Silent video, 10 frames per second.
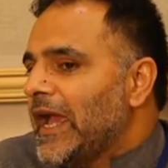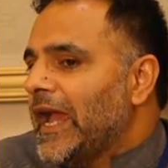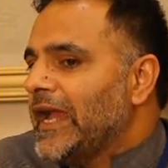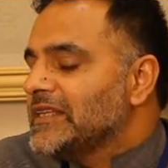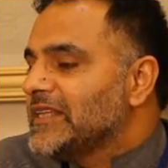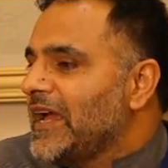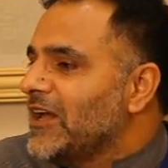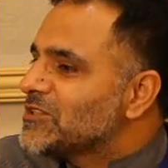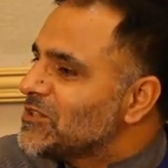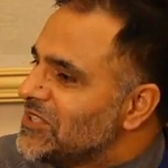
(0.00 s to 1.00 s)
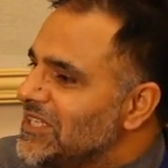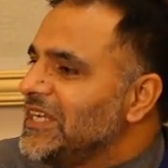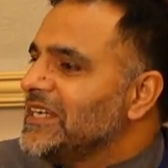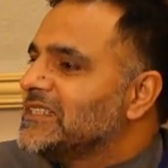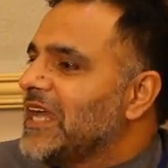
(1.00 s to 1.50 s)
And they also
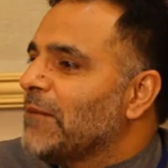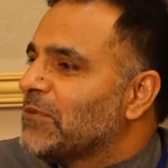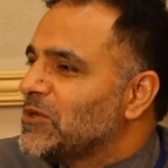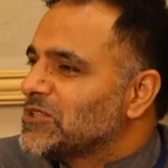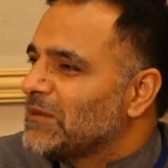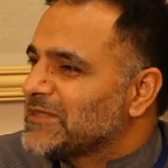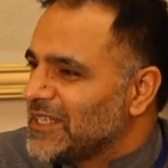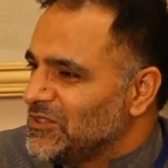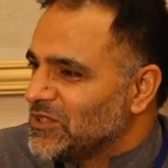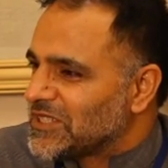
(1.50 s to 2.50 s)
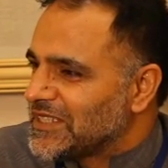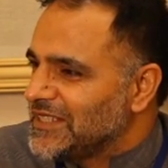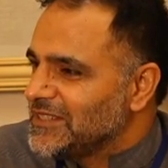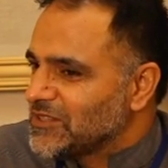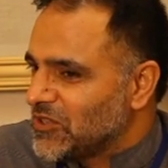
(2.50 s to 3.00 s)
need the approach of Sayyid
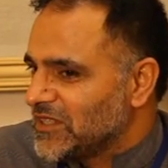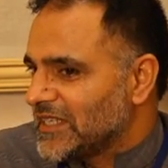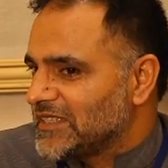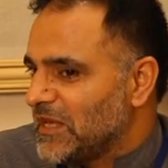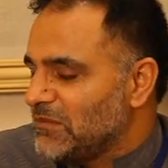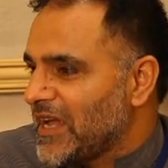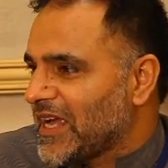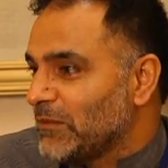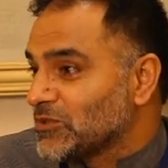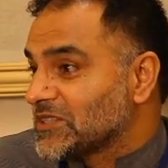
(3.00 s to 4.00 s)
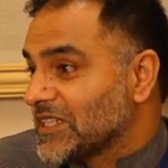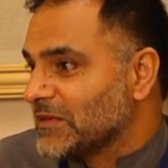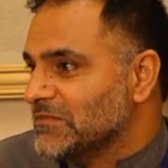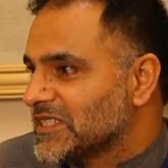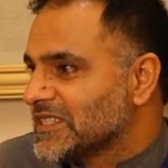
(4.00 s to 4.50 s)
Nursi so that they may come to
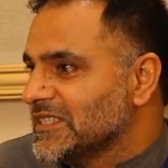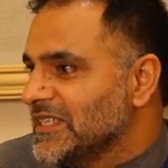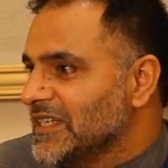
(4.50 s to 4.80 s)
terms